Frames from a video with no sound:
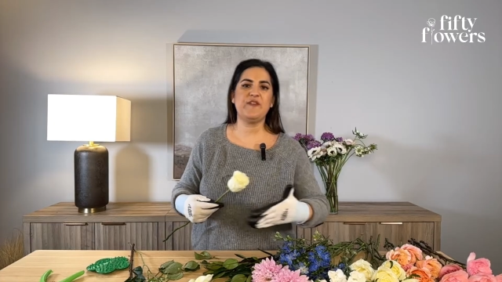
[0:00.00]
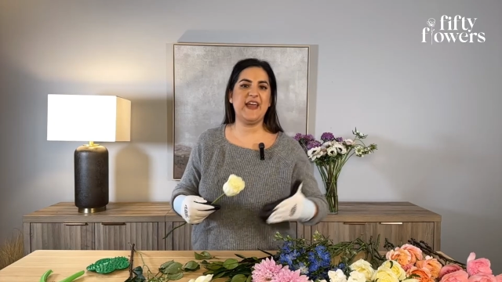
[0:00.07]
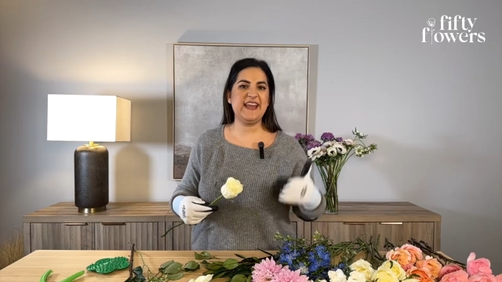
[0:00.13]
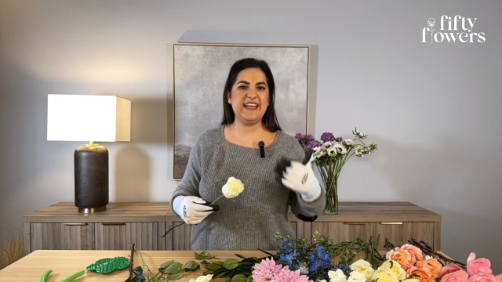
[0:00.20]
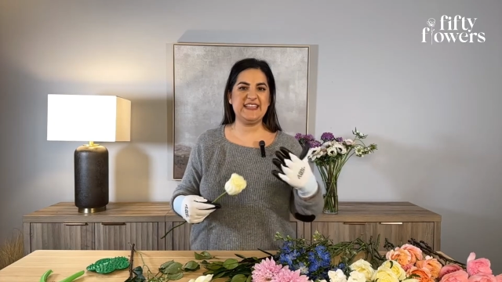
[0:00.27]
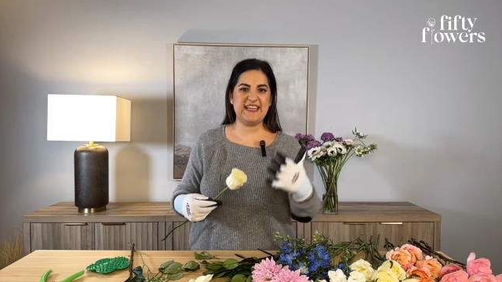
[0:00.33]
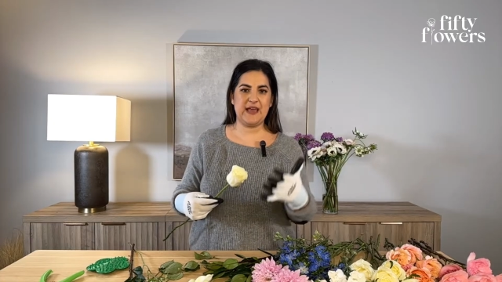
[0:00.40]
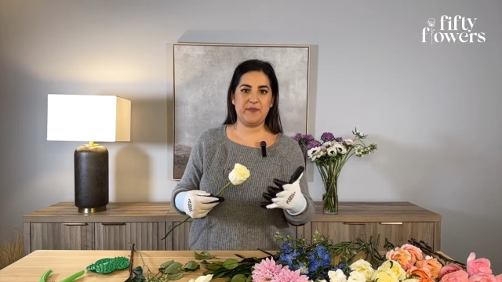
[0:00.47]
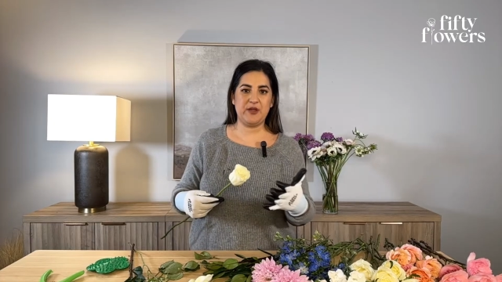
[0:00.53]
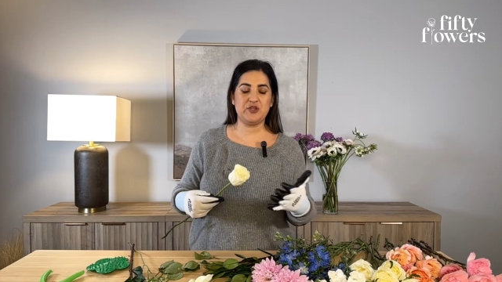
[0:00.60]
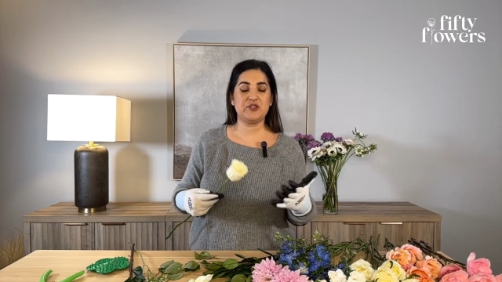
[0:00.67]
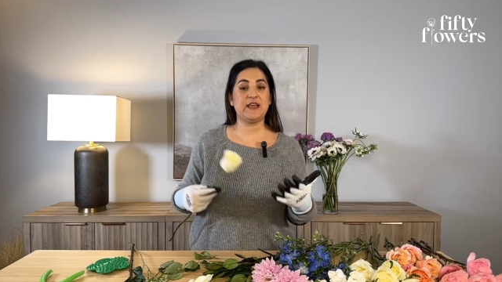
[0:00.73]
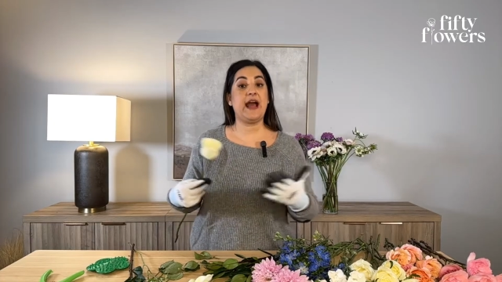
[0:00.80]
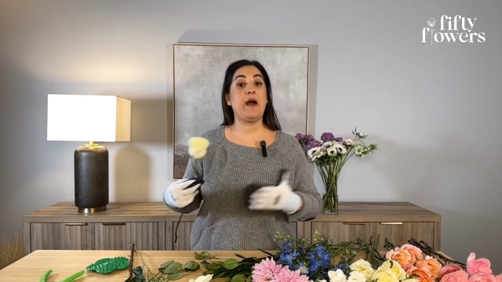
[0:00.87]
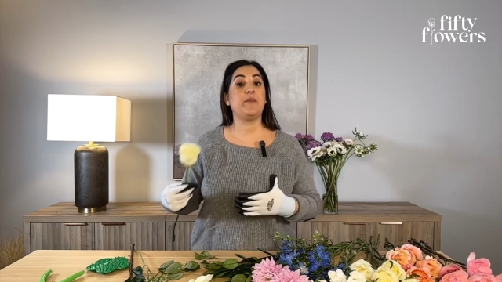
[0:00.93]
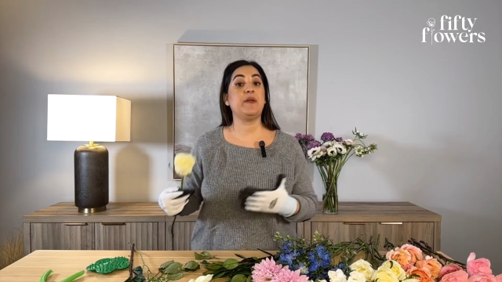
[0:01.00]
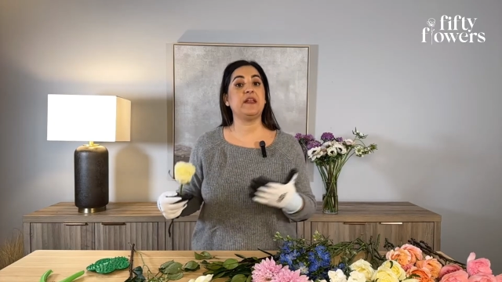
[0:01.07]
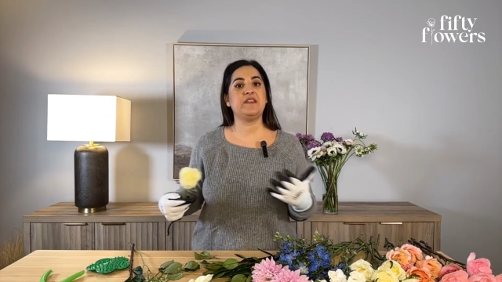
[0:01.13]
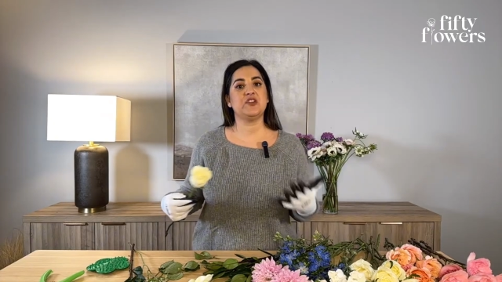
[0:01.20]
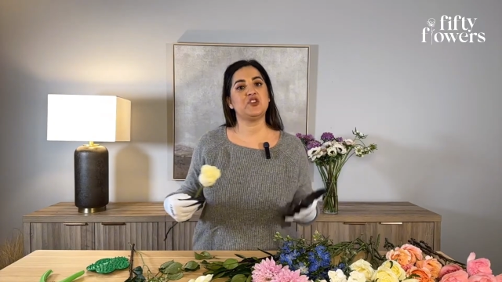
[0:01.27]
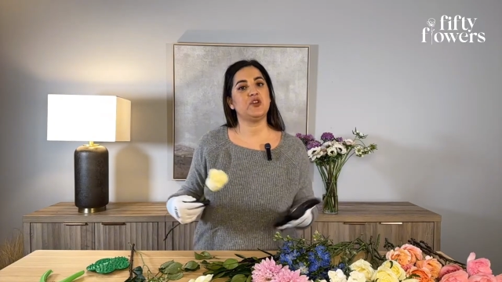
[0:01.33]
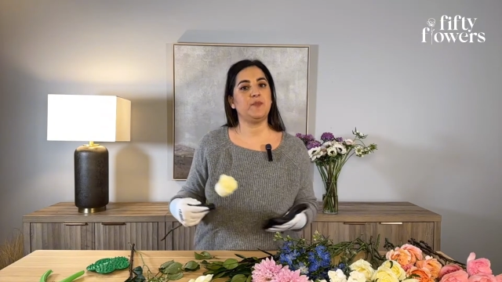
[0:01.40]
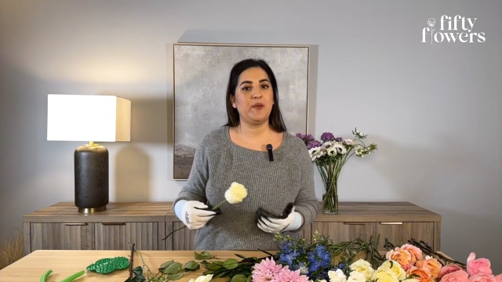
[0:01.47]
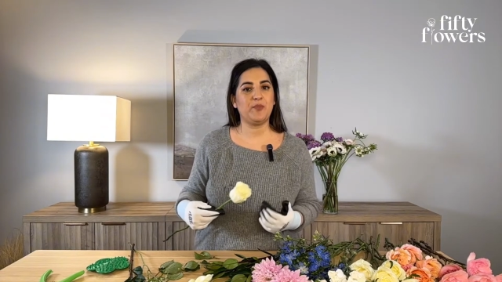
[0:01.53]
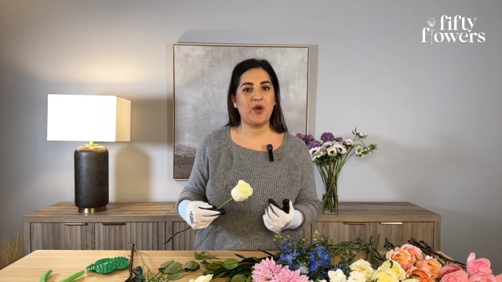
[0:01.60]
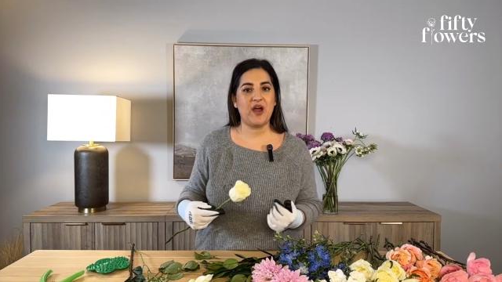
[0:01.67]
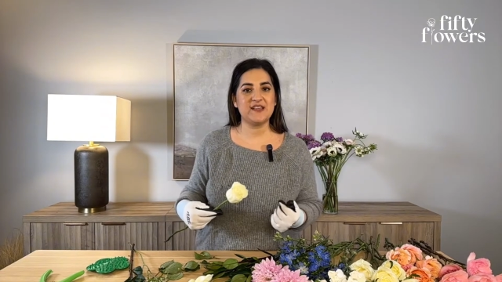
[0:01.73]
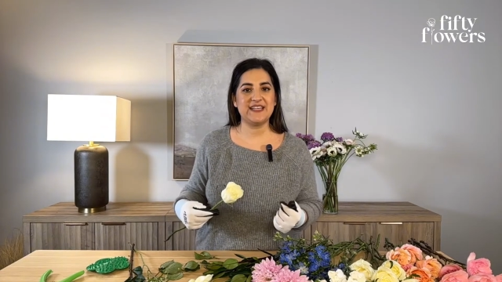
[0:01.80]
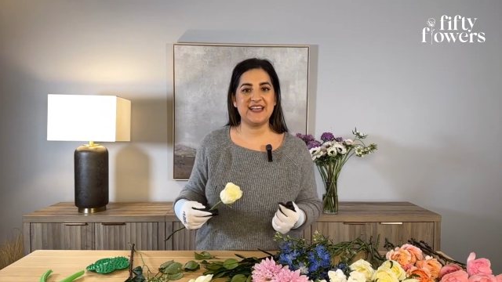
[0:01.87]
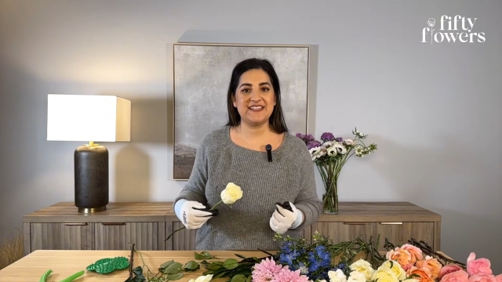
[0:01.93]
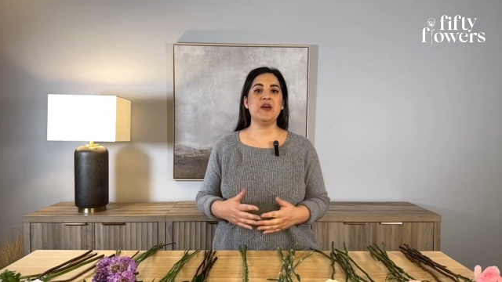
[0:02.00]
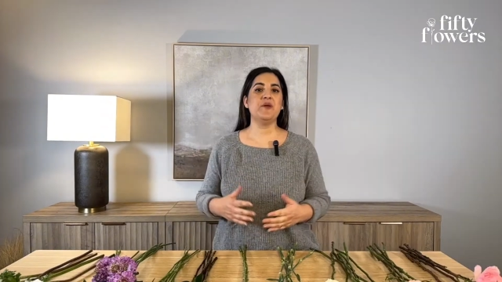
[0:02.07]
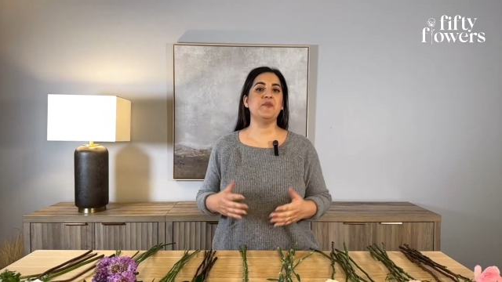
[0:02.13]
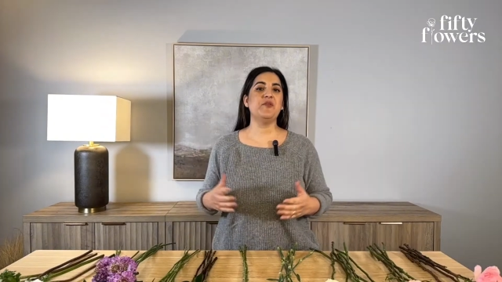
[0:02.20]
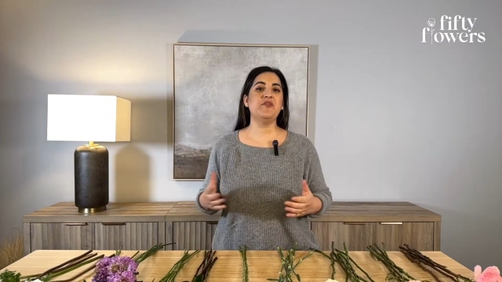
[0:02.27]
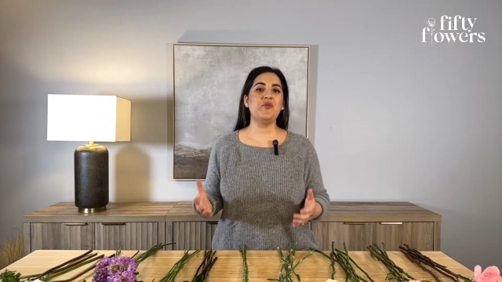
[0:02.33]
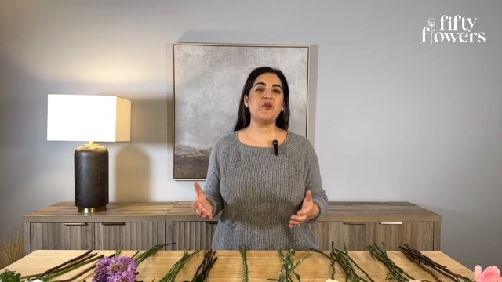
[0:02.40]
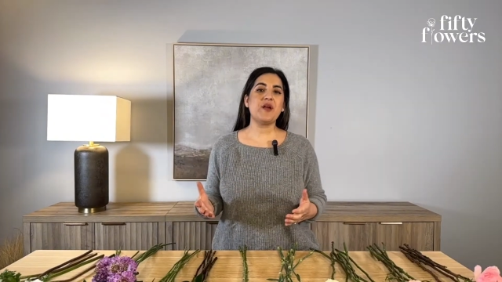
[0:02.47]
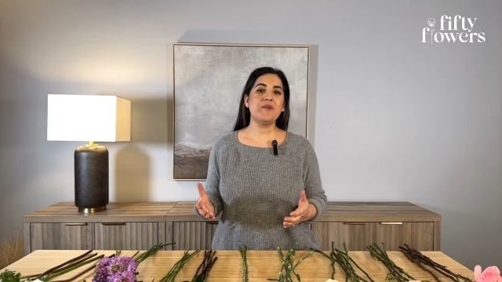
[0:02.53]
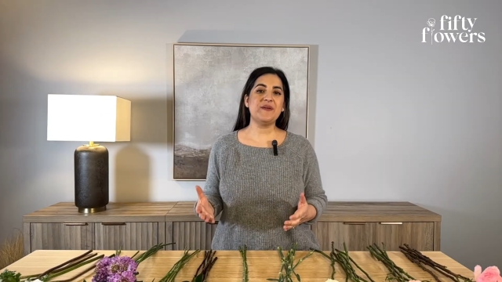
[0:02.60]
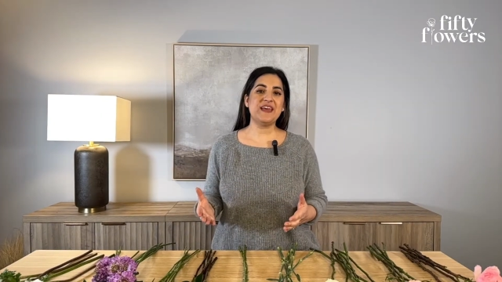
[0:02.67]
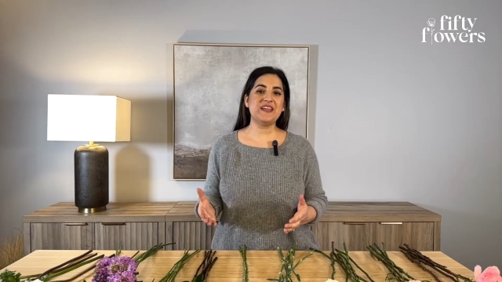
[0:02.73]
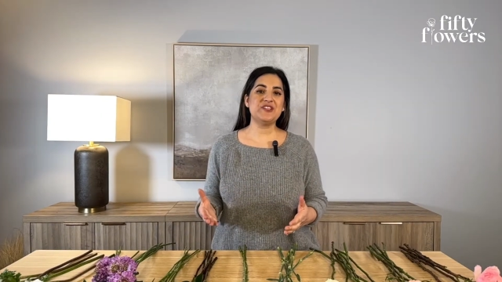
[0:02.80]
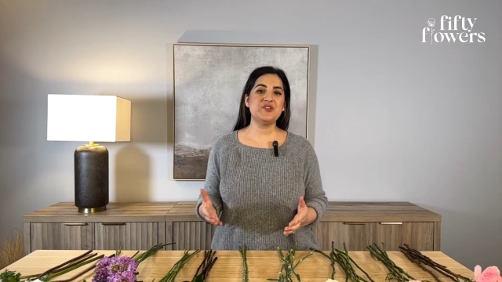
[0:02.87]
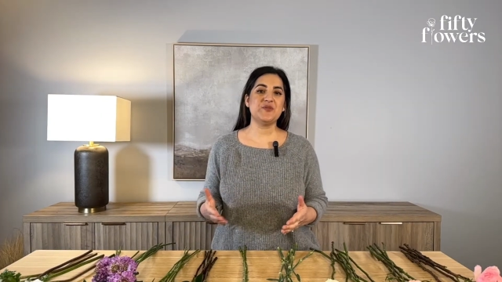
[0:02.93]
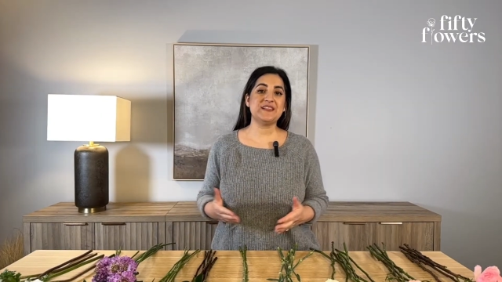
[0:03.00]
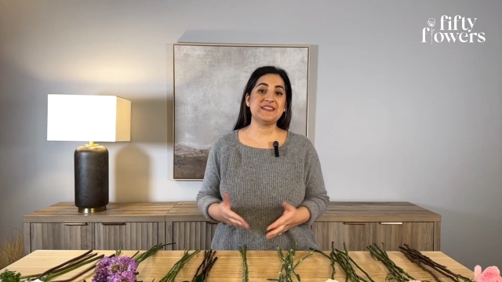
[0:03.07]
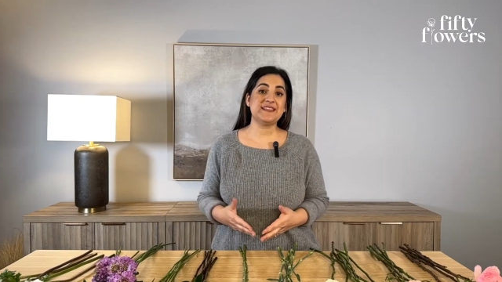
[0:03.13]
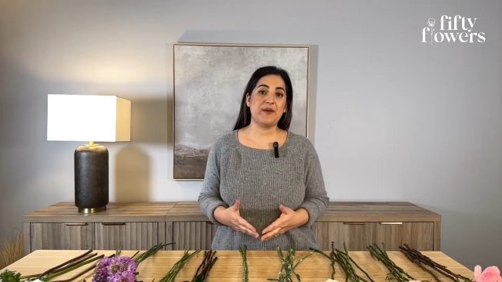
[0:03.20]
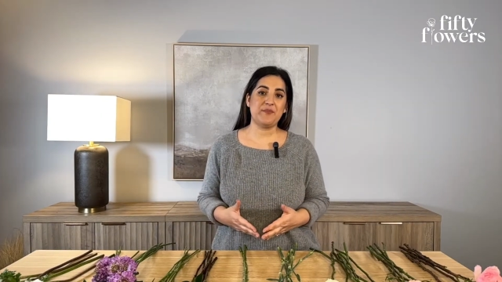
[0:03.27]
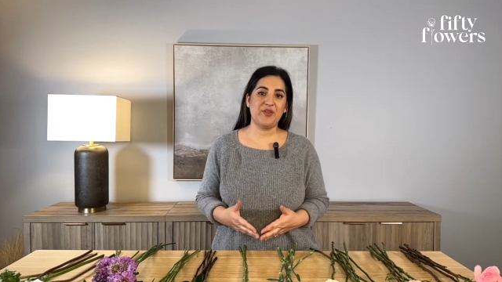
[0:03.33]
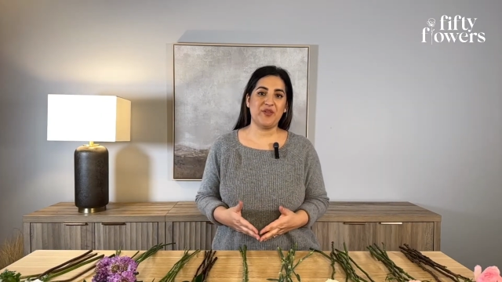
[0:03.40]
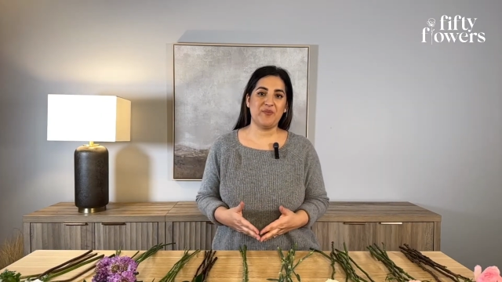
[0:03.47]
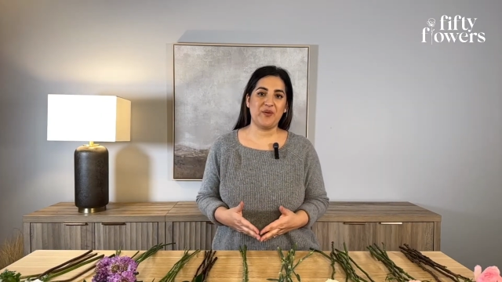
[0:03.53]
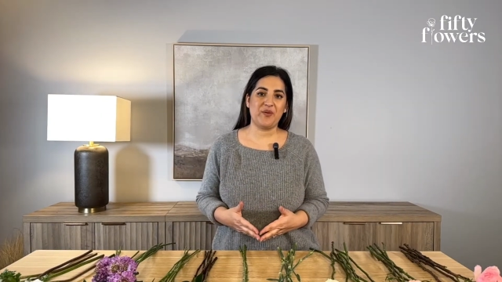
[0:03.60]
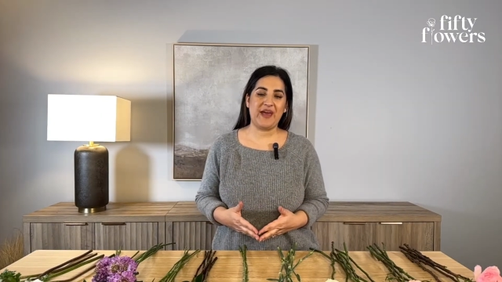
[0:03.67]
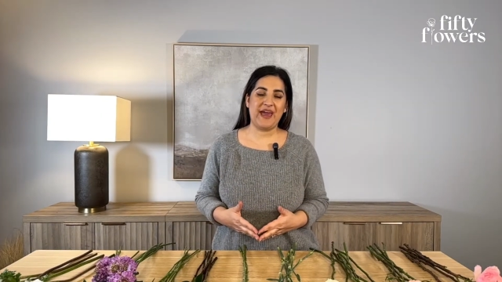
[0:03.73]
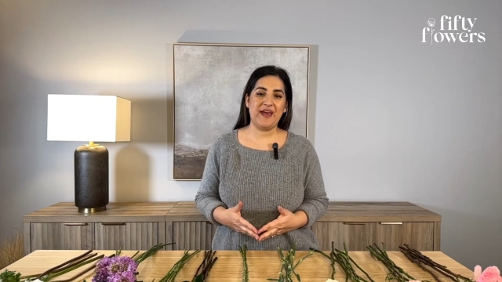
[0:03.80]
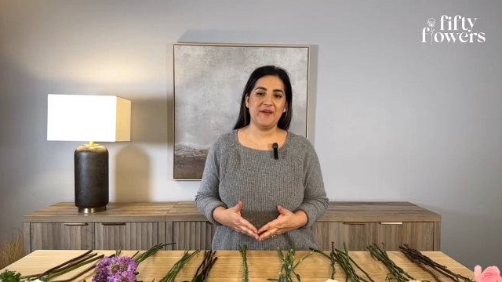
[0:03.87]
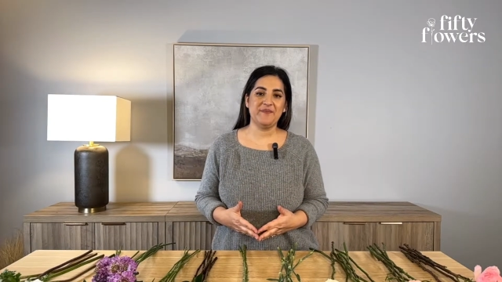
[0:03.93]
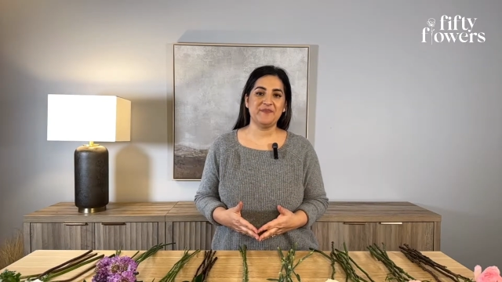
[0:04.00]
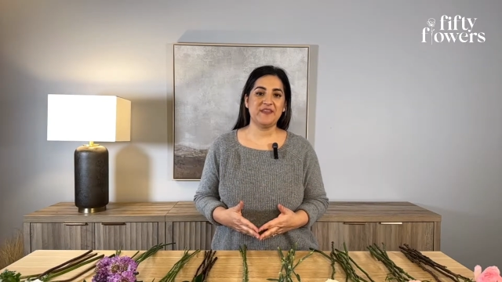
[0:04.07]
any damage that happened in the shipping process. Before I begin to assemble the bouquet,